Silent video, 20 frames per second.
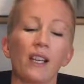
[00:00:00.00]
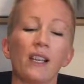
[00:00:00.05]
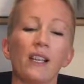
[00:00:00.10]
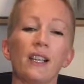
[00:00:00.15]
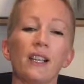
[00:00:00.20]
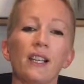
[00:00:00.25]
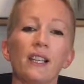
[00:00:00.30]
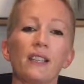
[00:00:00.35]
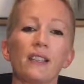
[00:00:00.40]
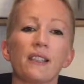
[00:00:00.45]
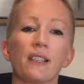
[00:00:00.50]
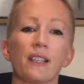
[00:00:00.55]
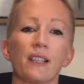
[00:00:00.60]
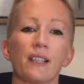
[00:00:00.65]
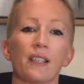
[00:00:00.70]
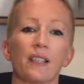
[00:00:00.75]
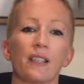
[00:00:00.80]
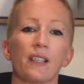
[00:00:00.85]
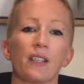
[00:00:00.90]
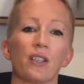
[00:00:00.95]

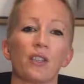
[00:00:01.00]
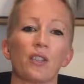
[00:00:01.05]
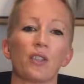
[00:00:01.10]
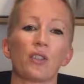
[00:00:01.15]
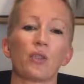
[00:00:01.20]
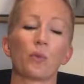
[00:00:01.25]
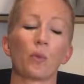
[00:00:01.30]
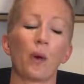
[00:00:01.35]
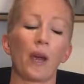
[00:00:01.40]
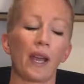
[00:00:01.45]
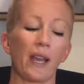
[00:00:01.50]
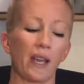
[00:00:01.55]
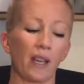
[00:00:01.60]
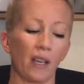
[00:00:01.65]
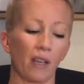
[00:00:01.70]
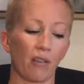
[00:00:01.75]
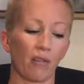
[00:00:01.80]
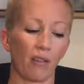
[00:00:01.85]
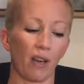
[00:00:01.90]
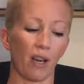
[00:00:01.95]
Listen to the
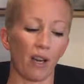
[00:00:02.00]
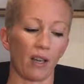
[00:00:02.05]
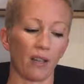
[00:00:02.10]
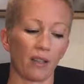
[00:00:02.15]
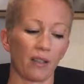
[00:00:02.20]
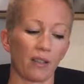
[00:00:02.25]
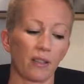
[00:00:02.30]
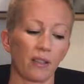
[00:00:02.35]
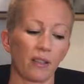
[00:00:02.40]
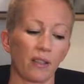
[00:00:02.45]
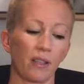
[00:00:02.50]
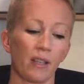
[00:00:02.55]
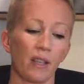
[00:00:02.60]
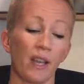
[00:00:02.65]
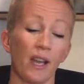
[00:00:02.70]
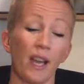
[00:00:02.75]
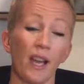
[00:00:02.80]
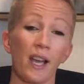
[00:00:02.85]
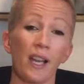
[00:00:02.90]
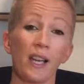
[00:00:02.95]
swaying grass
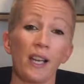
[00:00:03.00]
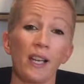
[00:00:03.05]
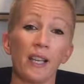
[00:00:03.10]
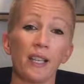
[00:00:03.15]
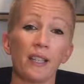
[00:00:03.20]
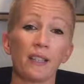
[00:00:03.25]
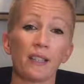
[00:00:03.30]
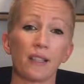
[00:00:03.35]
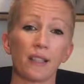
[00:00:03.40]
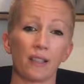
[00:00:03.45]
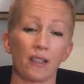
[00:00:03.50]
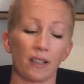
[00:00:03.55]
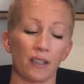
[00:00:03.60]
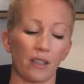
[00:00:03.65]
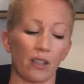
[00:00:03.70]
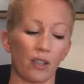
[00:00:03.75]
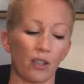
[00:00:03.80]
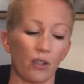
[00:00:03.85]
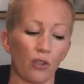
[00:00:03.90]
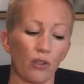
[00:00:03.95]
and listen
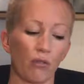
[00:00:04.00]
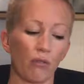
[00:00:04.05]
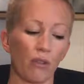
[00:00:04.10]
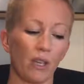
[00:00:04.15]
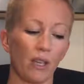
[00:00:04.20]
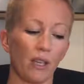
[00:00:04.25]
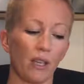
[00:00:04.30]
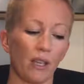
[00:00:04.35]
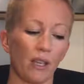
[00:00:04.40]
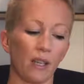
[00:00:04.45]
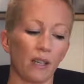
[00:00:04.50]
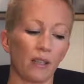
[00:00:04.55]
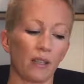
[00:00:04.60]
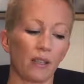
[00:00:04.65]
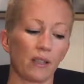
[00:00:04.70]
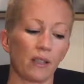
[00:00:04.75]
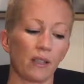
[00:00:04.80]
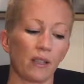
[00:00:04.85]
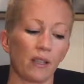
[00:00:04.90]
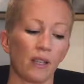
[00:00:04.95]
to the trees.
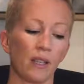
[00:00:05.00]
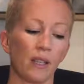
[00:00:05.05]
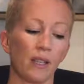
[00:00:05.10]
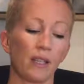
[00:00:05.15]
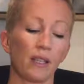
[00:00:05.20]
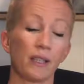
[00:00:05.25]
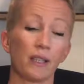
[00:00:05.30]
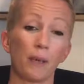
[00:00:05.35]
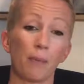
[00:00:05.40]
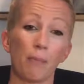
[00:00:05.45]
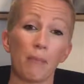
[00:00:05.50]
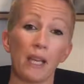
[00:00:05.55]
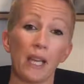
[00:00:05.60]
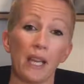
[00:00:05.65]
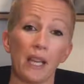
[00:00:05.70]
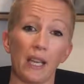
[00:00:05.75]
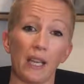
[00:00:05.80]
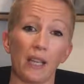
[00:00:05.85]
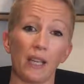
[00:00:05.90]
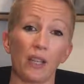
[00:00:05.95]
To
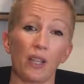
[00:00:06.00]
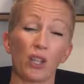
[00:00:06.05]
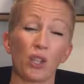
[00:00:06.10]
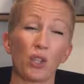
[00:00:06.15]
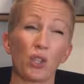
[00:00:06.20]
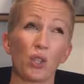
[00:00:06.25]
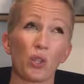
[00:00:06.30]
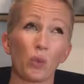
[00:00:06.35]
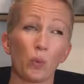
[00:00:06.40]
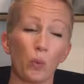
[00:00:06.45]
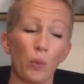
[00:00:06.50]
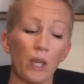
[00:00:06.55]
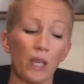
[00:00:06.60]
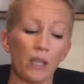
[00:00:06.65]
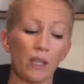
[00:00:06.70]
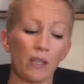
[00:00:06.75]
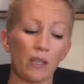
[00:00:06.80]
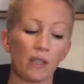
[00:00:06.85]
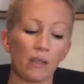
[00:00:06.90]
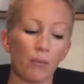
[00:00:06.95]
me, the
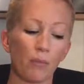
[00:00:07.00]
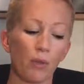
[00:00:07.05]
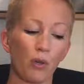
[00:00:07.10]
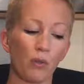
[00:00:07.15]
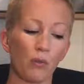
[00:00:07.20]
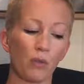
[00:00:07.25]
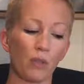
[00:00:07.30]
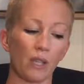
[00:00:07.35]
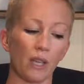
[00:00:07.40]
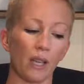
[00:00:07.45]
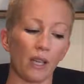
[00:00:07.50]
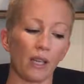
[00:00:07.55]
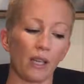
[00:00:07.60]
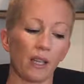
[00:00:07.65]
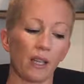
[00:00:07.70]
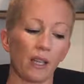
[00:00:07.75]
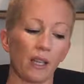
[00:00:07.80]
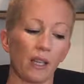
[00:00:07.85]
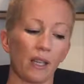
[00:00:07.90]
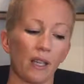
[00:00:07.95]
sweetest music
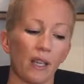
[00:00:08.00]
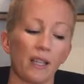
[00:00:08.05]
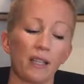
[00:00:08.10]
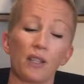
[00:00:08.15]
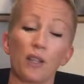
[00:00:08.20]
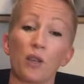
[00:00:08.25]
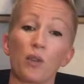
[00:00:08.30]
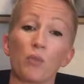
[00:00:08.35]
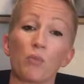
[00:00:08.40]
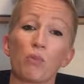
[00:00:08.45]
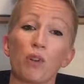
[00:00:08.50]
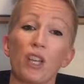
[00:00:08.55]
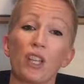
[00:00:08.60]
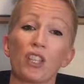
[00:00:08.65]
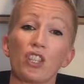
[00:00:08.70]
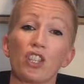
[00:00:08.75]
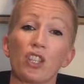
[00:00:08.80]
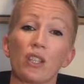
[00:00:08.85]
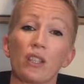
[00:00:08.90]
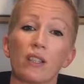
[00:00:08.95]
is those
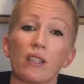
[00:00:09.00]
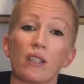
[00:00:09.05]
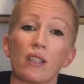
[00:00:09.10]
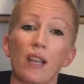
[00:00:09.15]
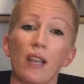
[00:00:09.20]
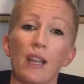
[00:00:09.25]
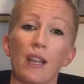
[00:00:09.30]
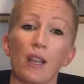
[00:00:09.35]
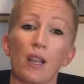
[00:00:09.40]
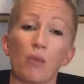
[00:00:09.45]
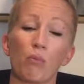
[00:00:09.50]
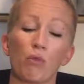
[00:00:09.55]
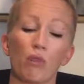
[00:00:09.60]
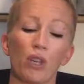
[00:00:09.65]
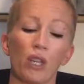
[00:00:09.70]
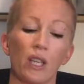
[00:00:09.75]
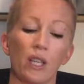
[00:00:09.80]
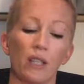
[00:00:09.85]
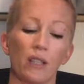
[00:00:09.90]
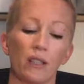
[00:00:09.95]
branches in the
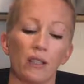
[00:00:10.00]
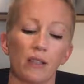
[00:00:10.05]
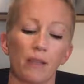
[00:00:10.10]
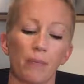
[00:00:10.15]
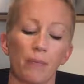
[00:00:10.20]
breeze.